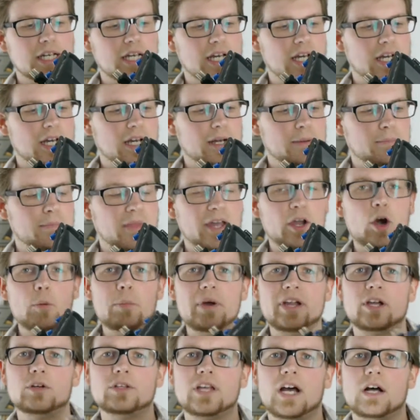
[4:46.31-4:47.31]
I hope
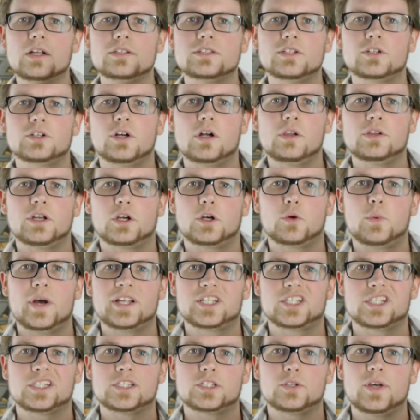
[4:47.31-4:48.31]
I could answer all your
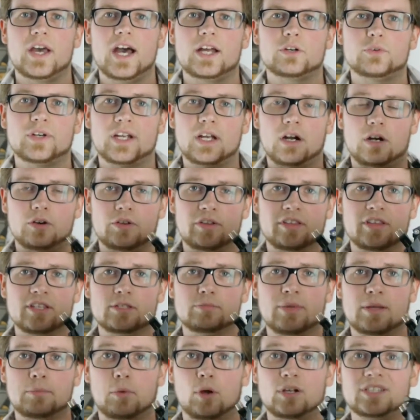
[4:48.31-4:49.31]
questions you had regarding this
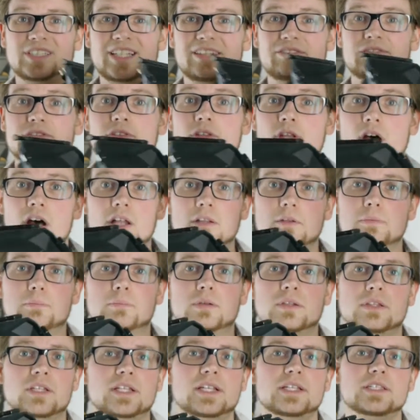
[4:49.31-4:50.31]
Mattebox. If not,
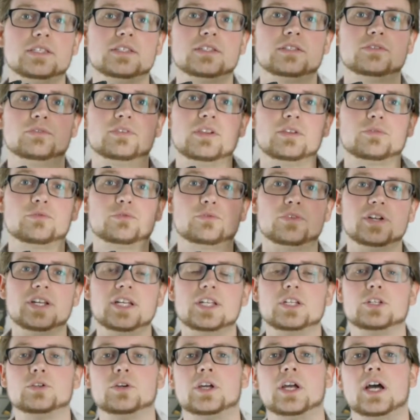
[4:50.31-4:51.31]
please feel
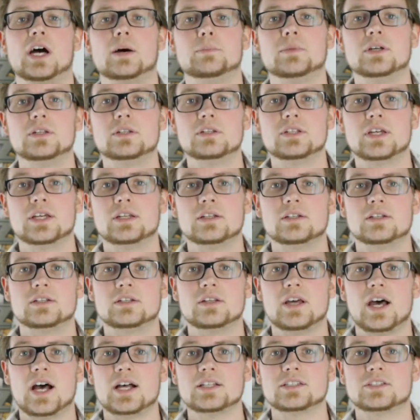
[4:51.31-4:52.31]
free to comment and
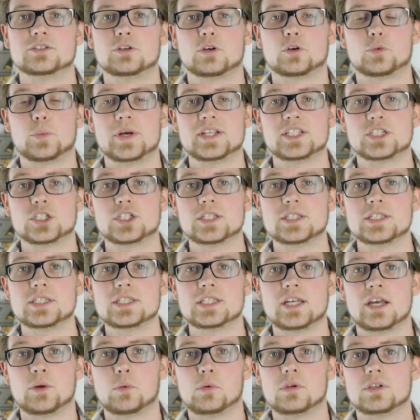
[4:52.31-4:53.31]
ask your questions.
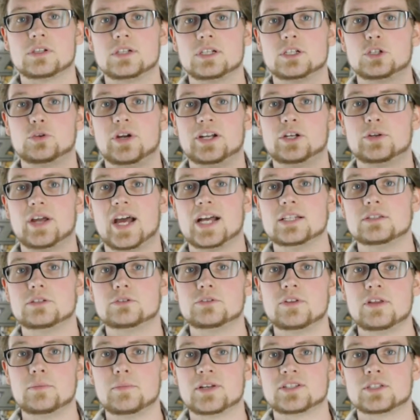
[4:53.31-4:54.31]
I will try to answer
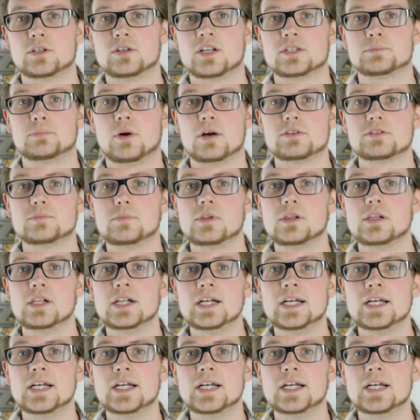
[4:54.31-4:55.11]
them as good as possible.